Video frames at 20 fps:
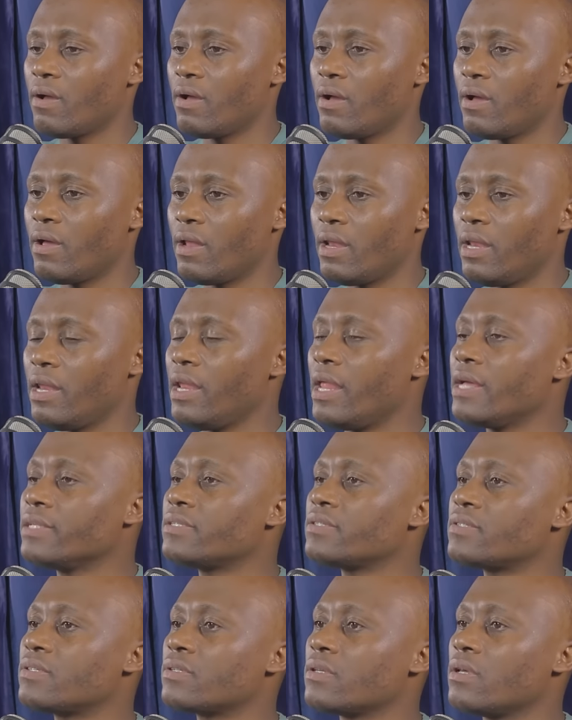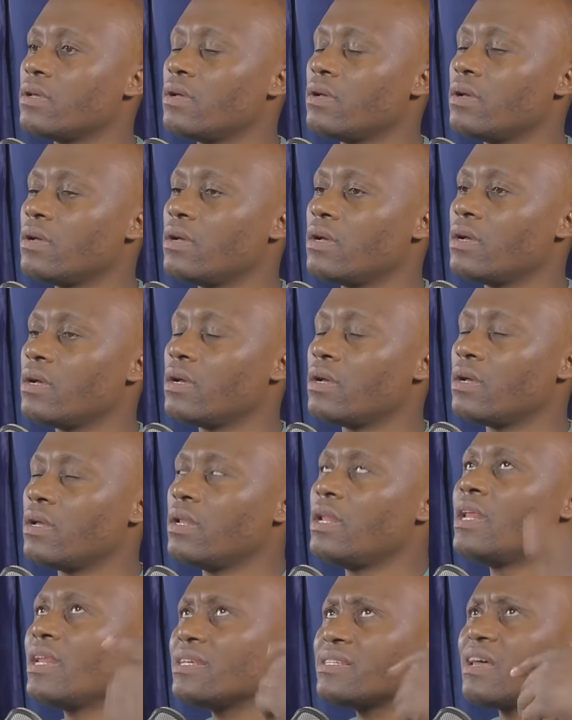let's
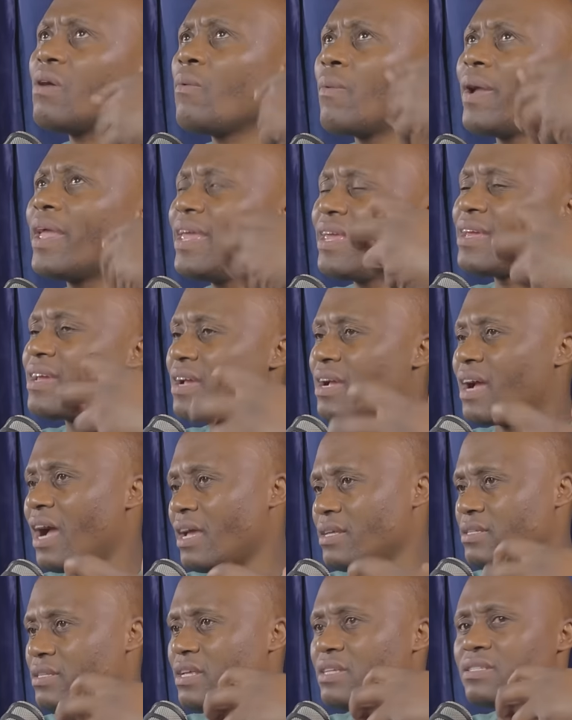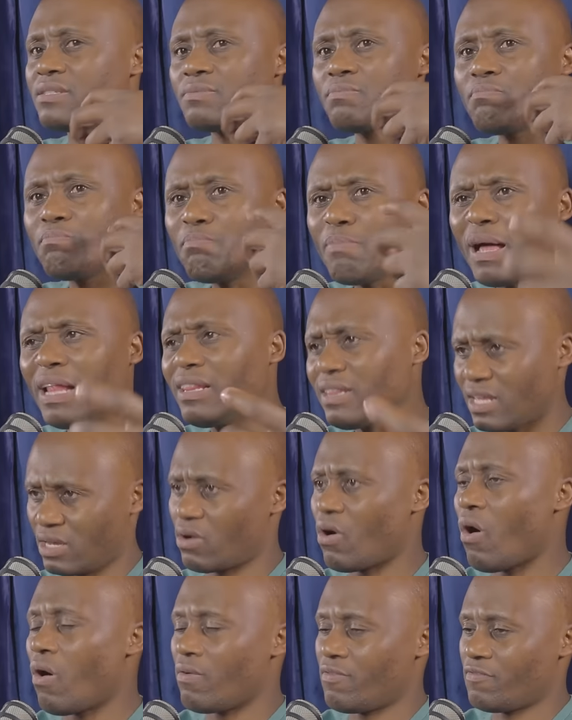let us awake, guys. Let's smell the
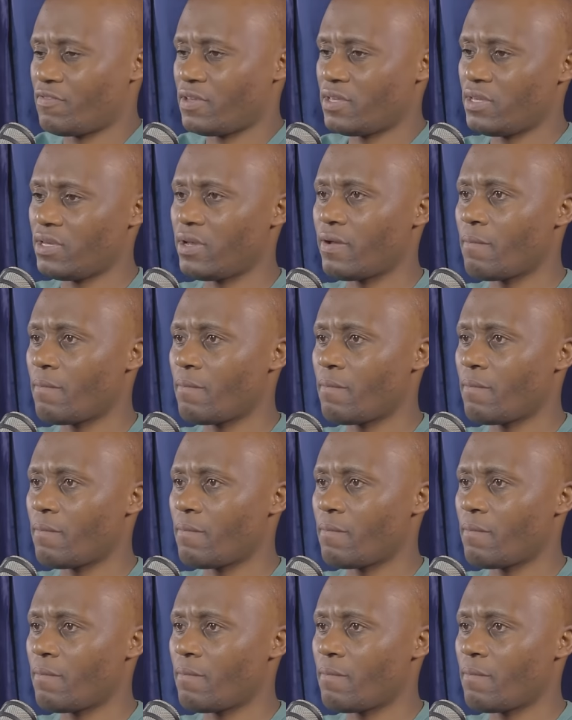coffee here.